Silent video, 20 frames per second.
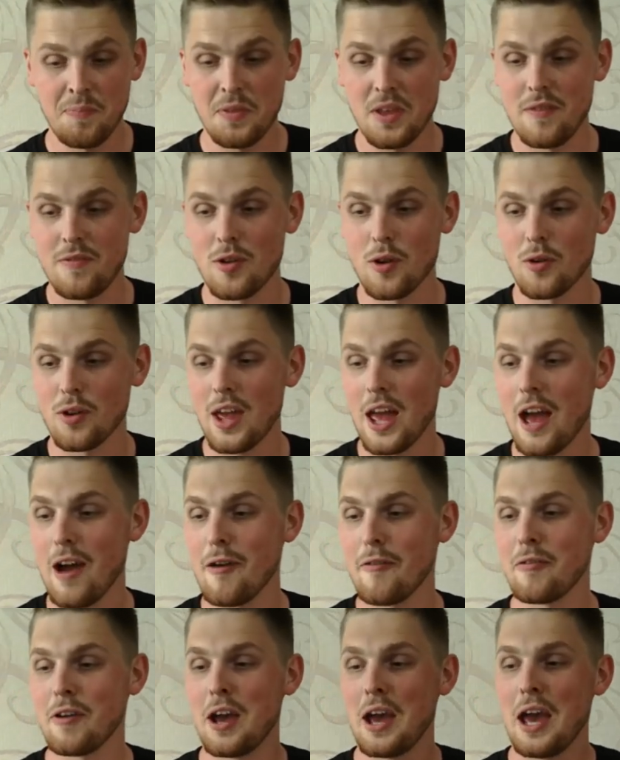If you don't
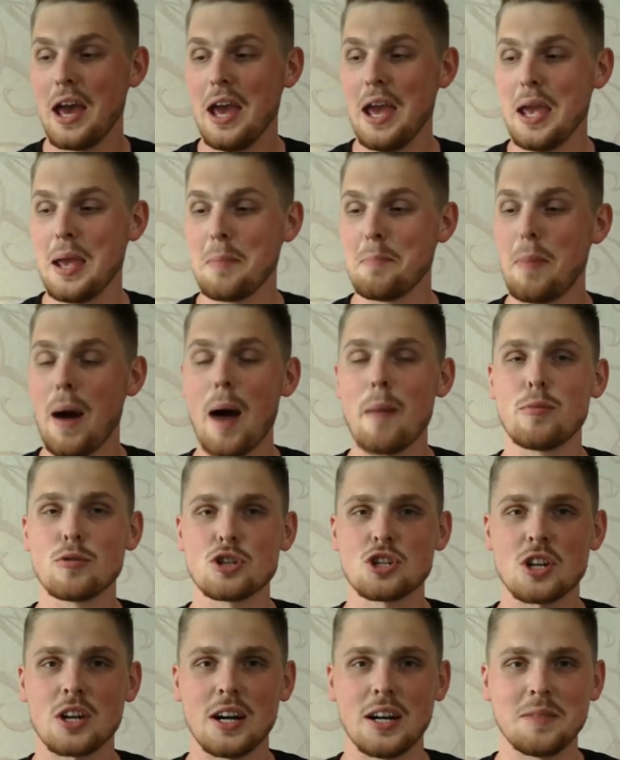have a
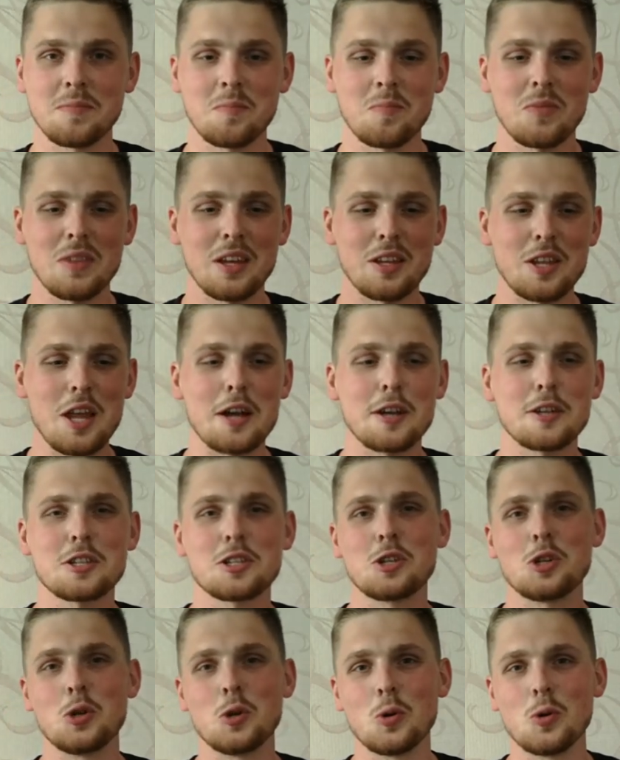babushka next
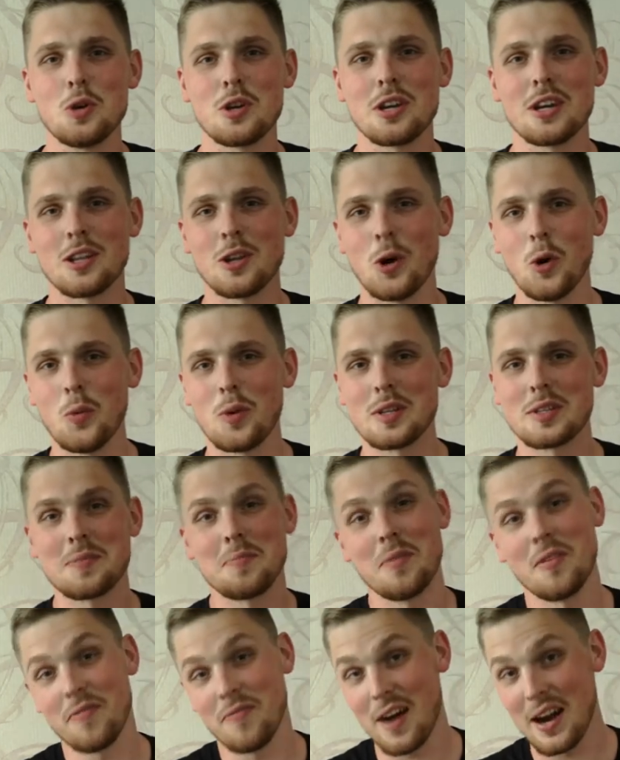to you, you can always
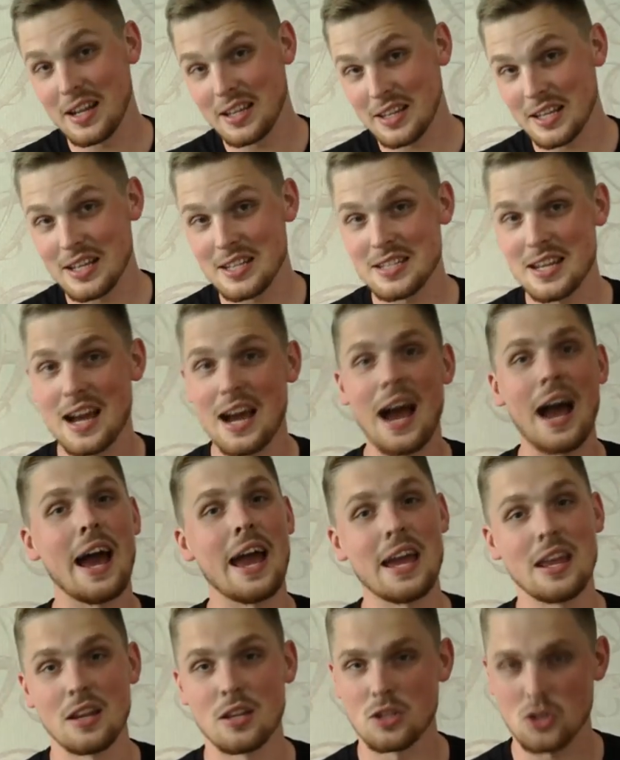find these at
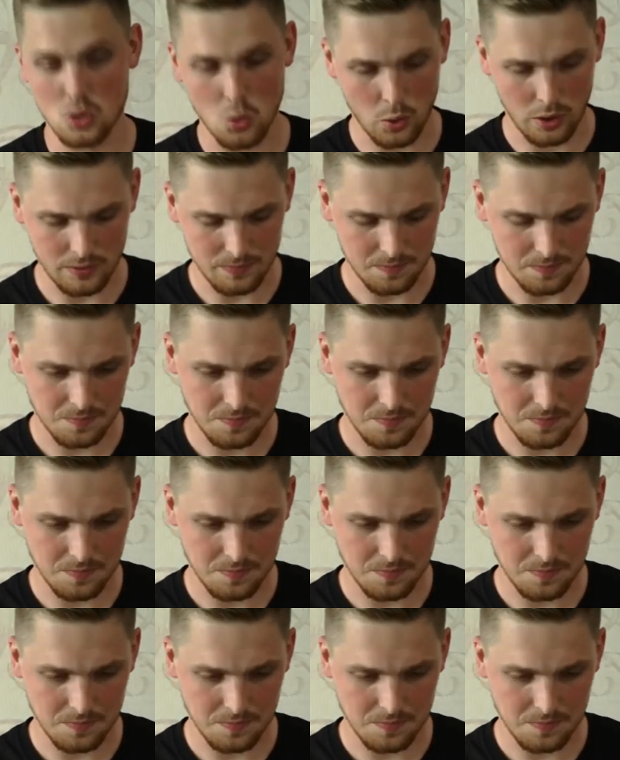any store.